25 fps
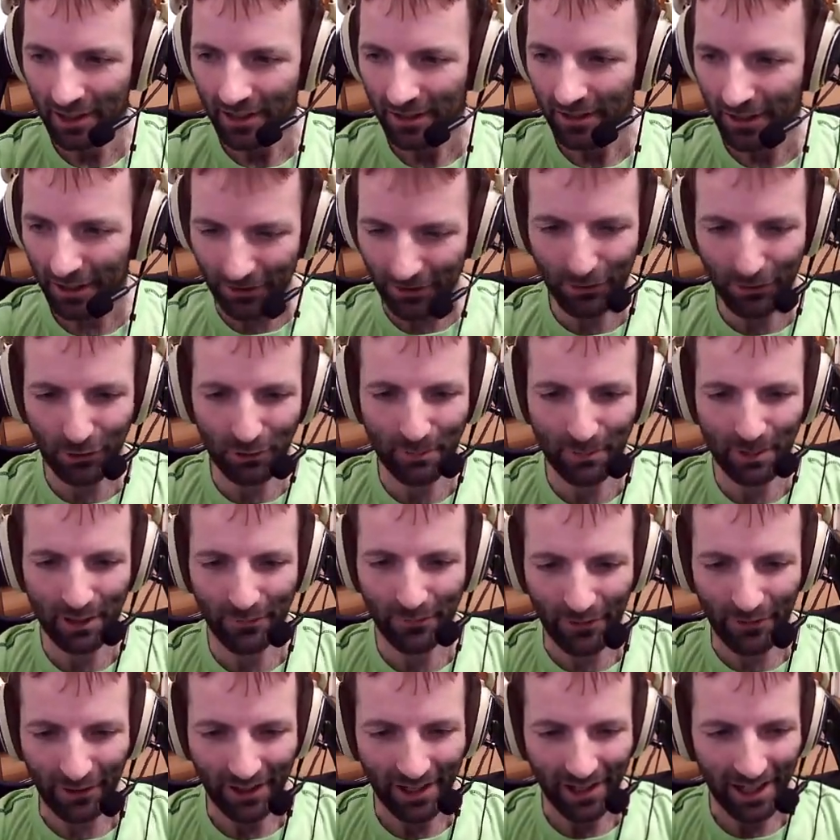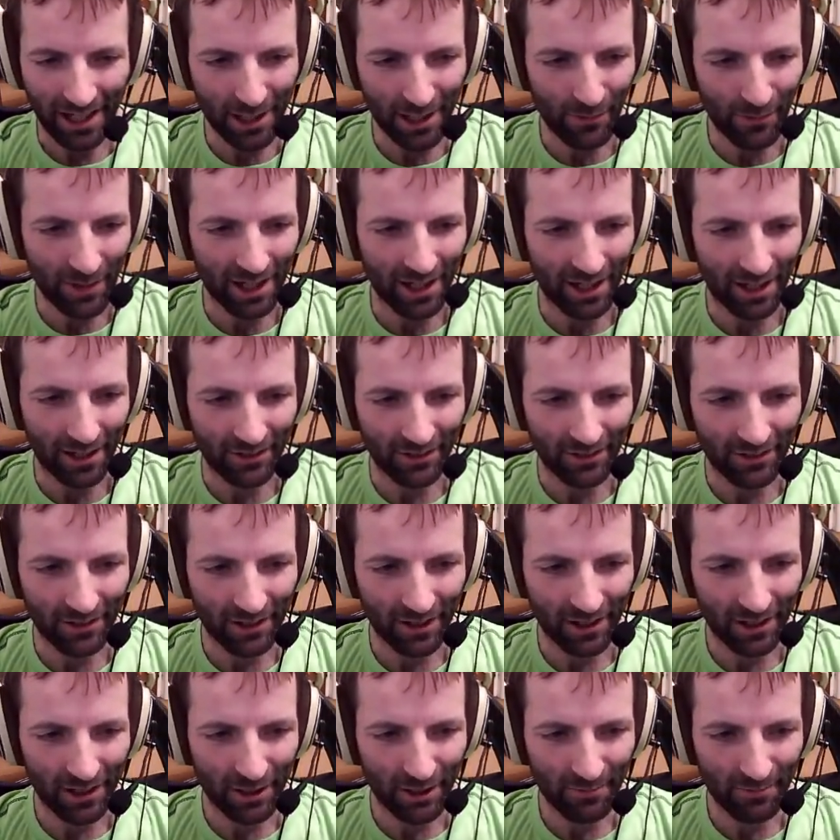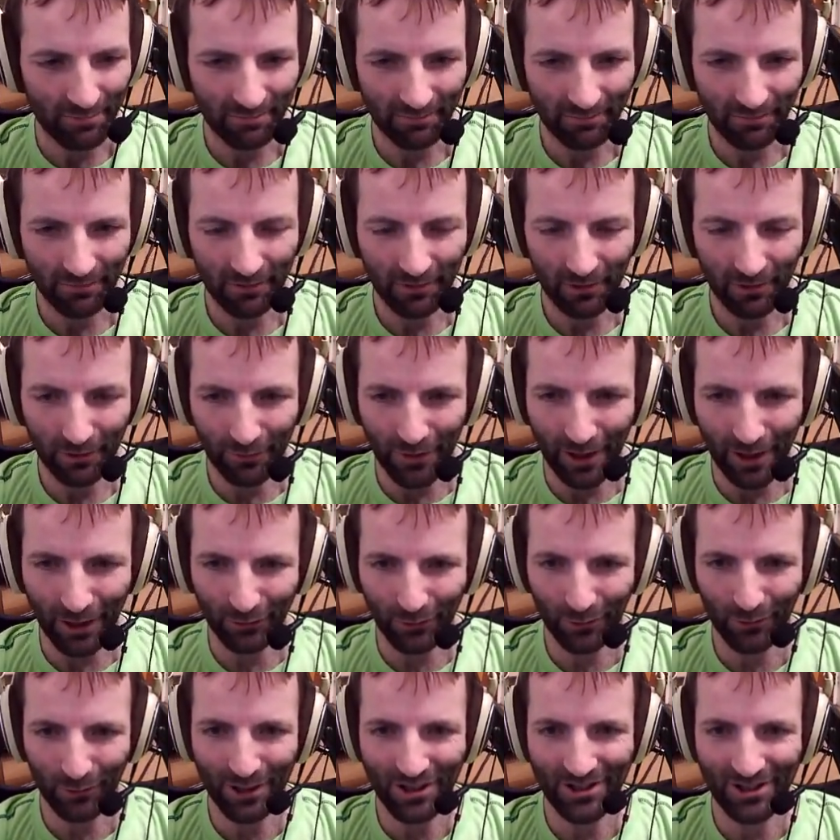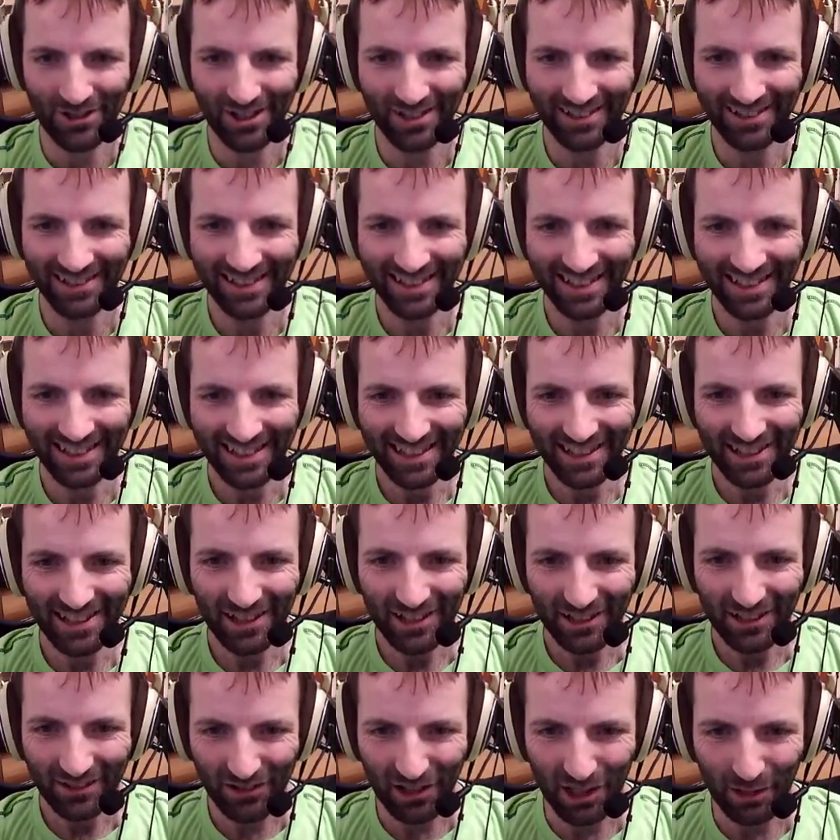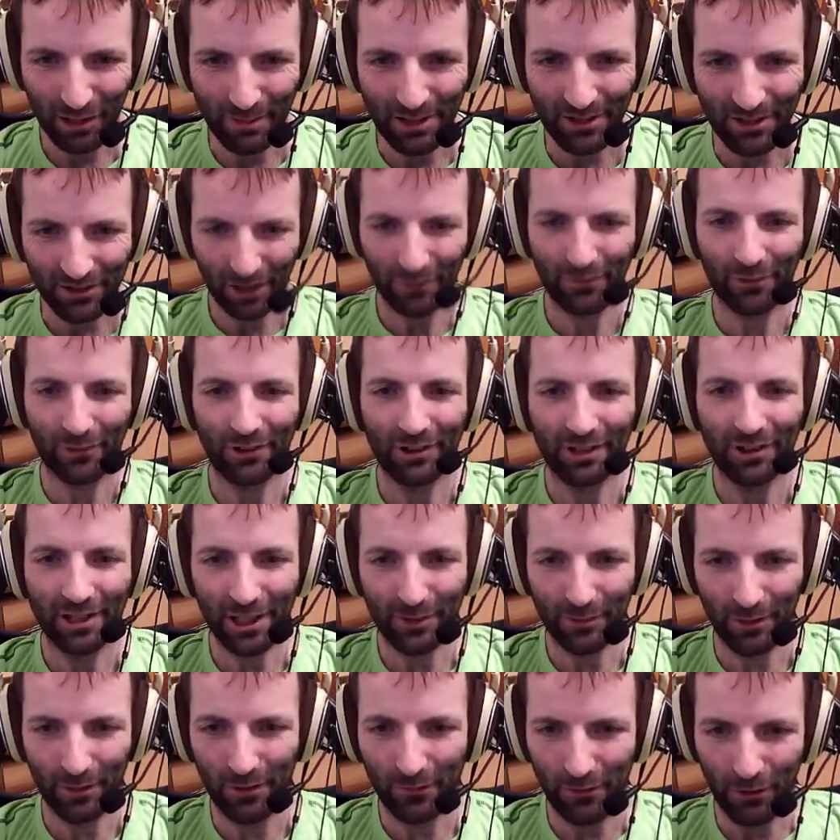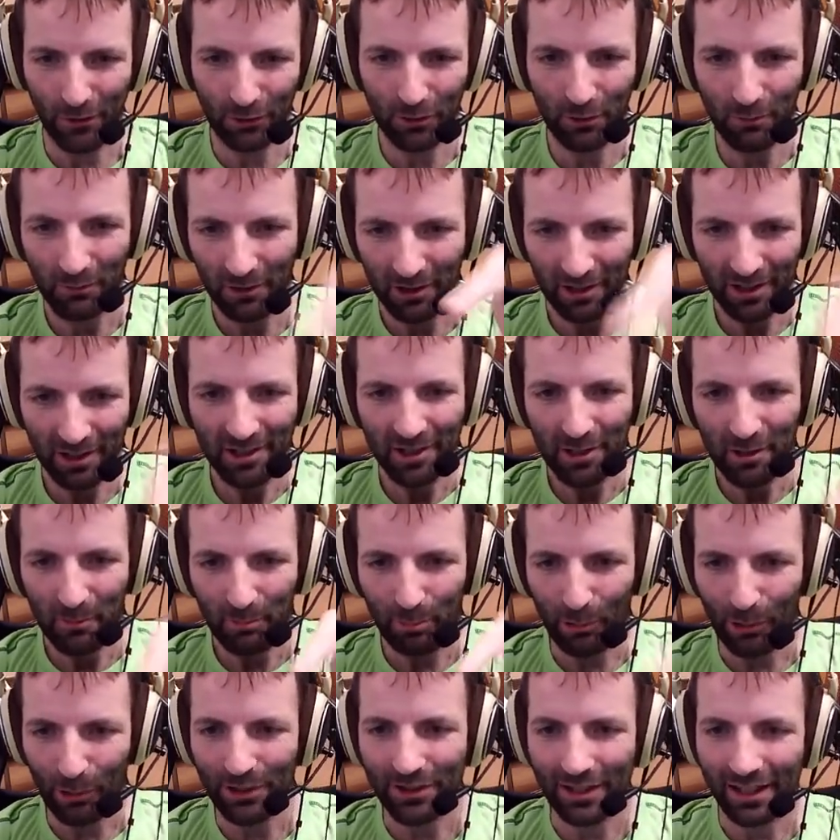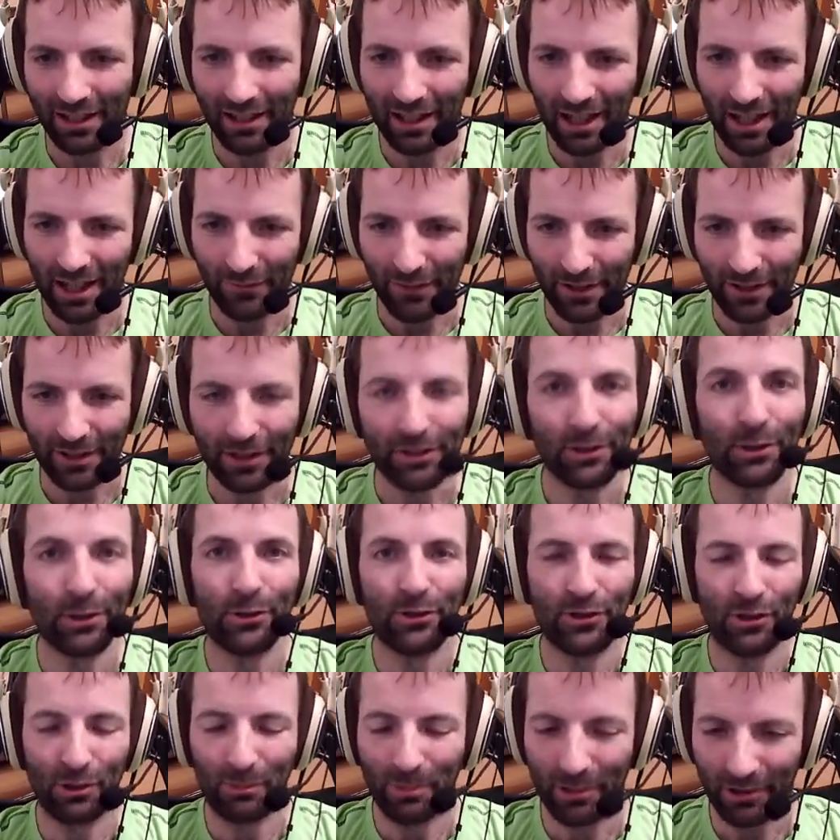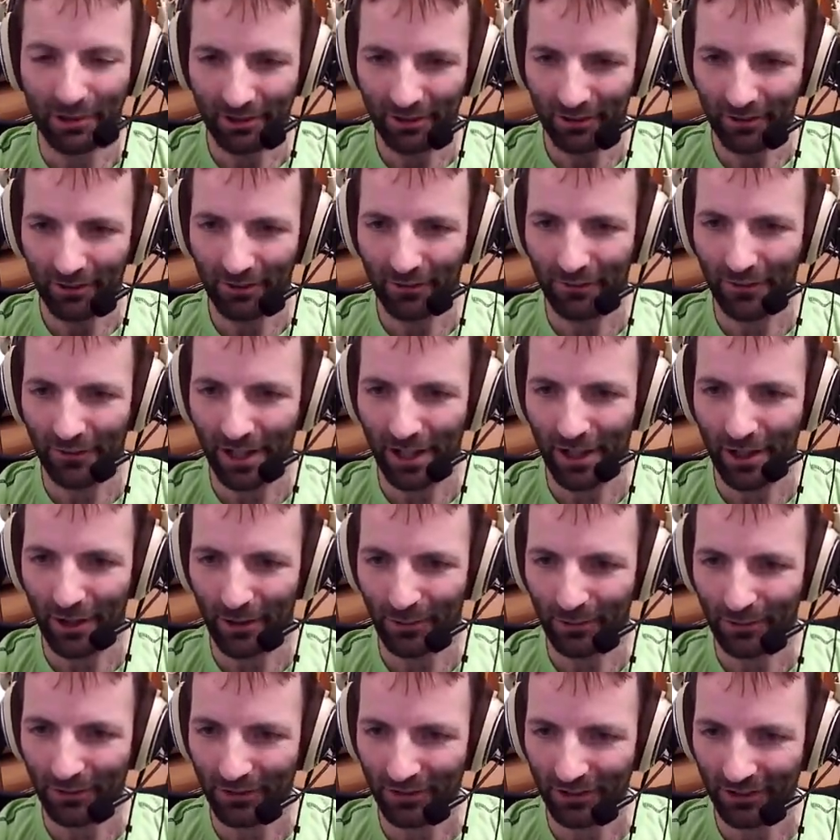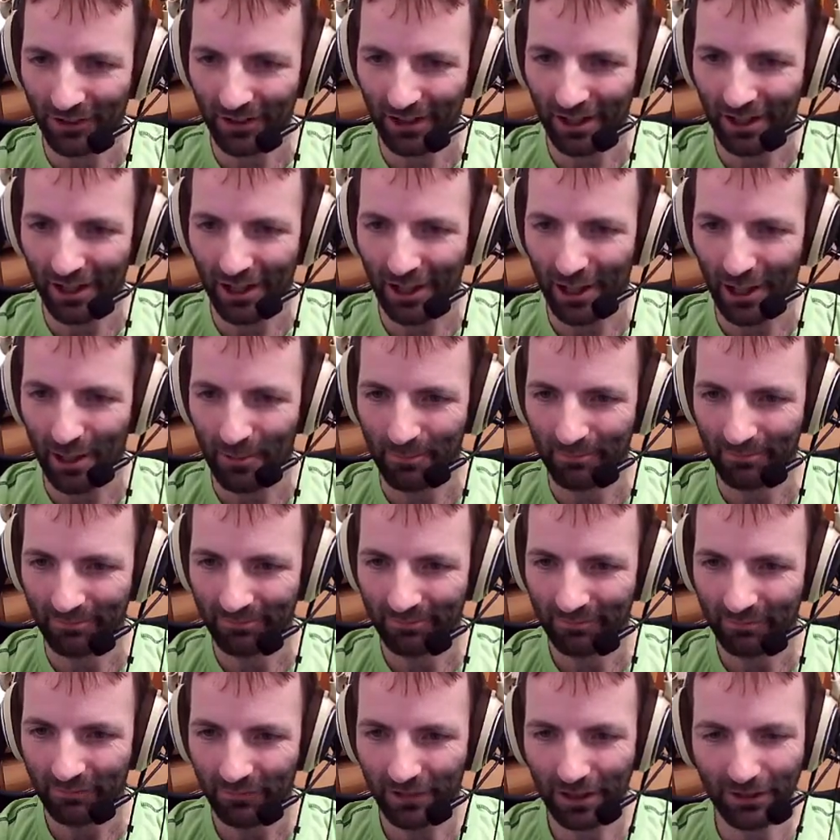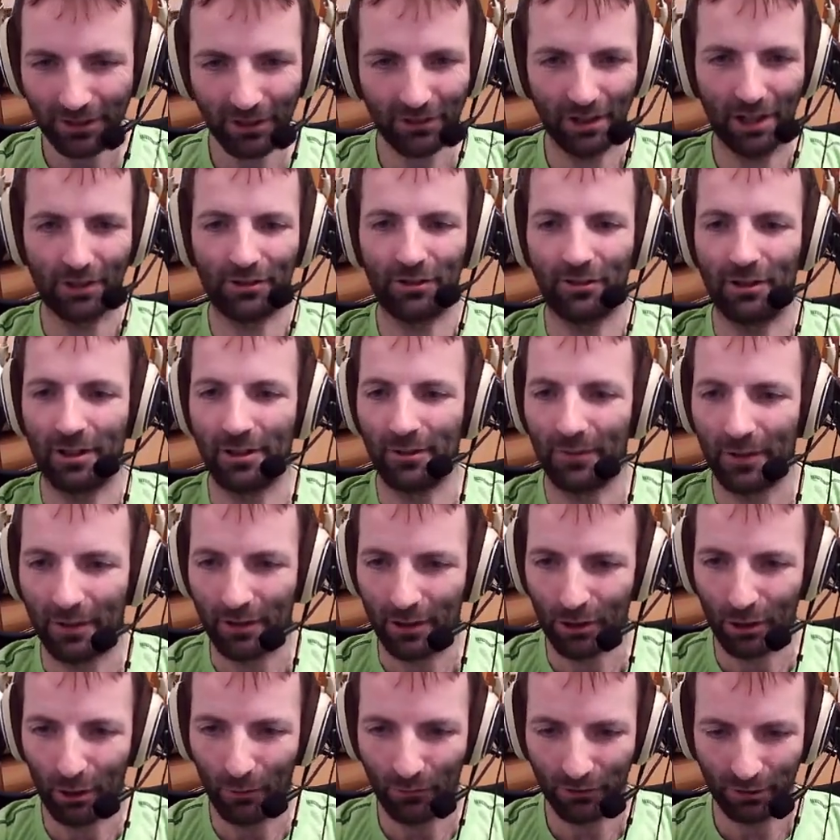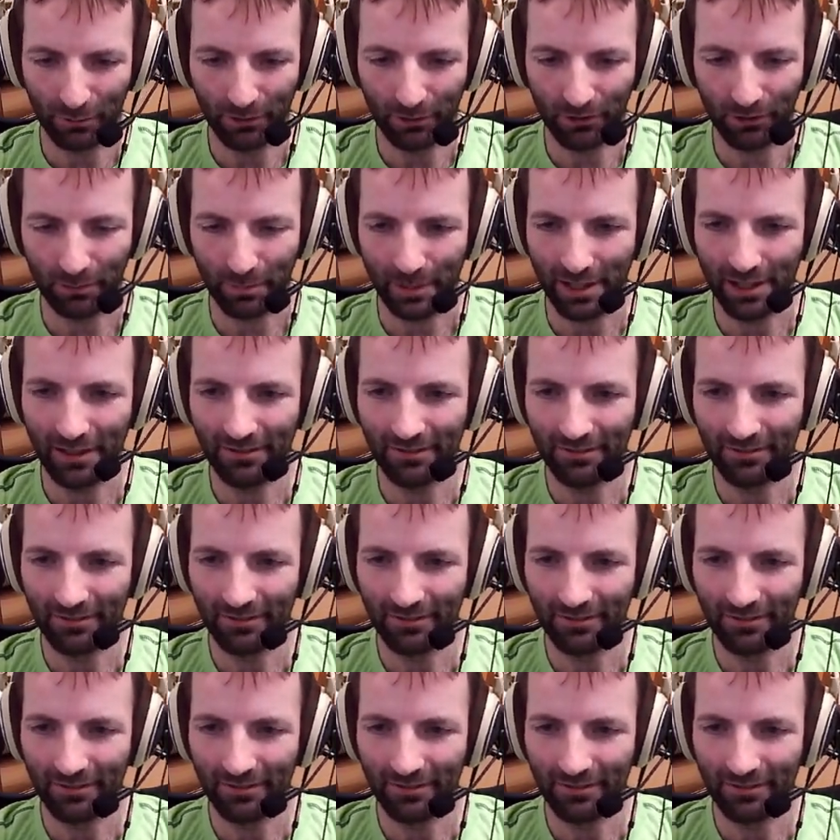This is just a bit of fun. Anyway, guys, thanks for watching. Seeing me suffer is one of those point and laugh at the YouTuber videos. This is actually a very comfortable speed.